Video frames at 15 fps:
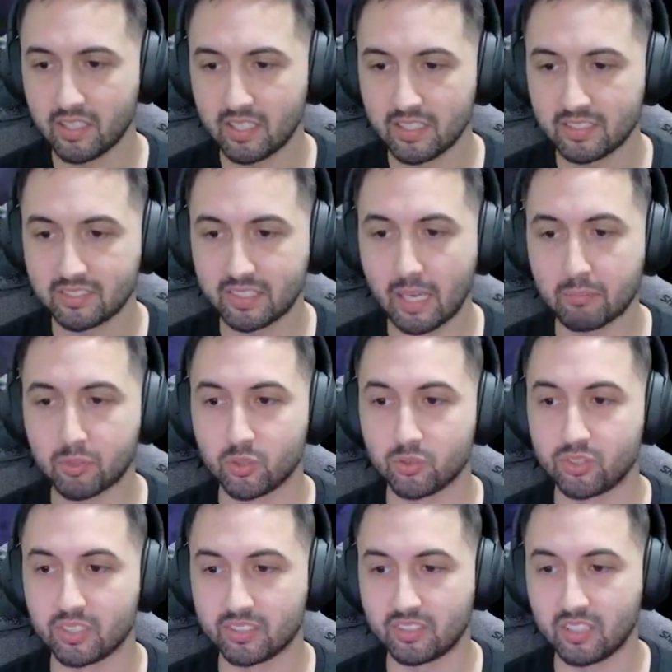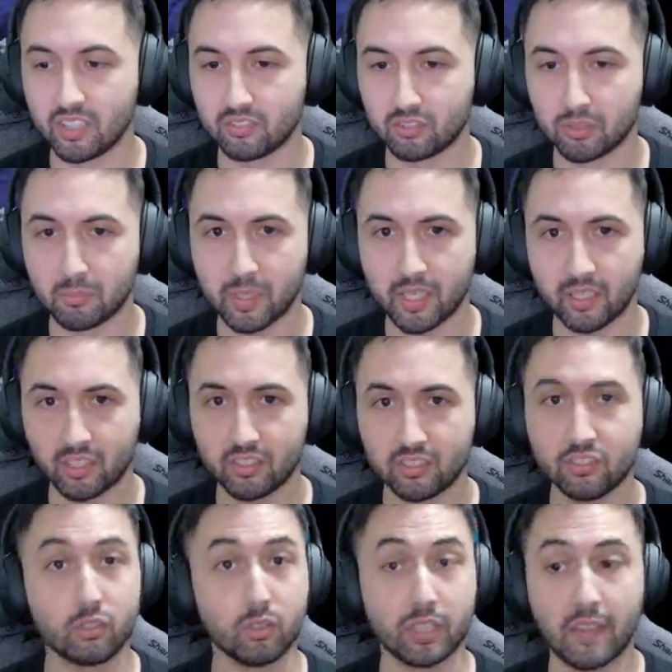is capped to 1600
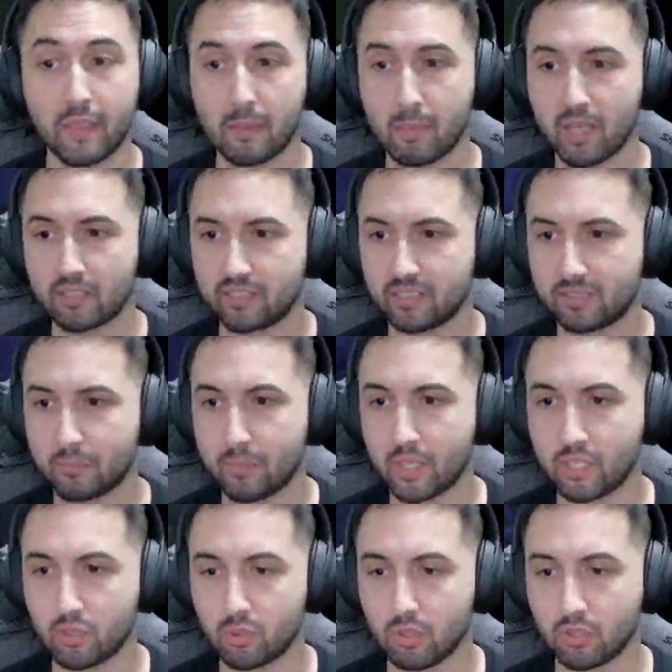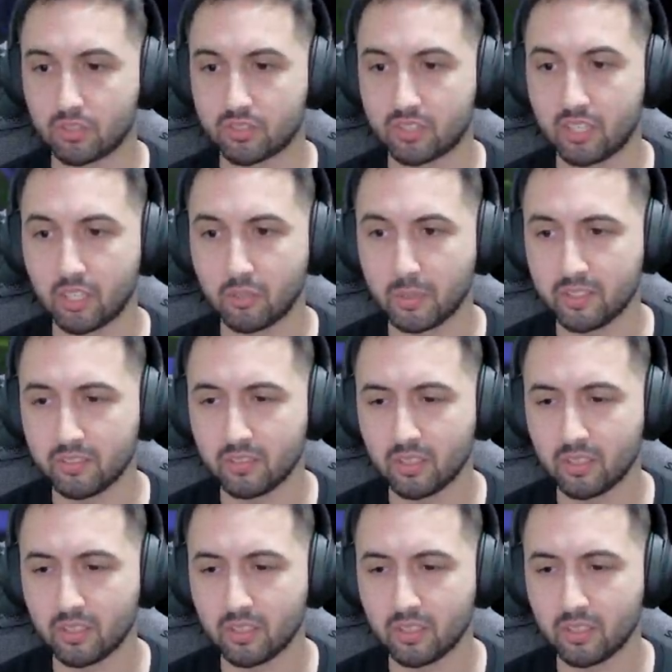MHz to get the best visuals out of it.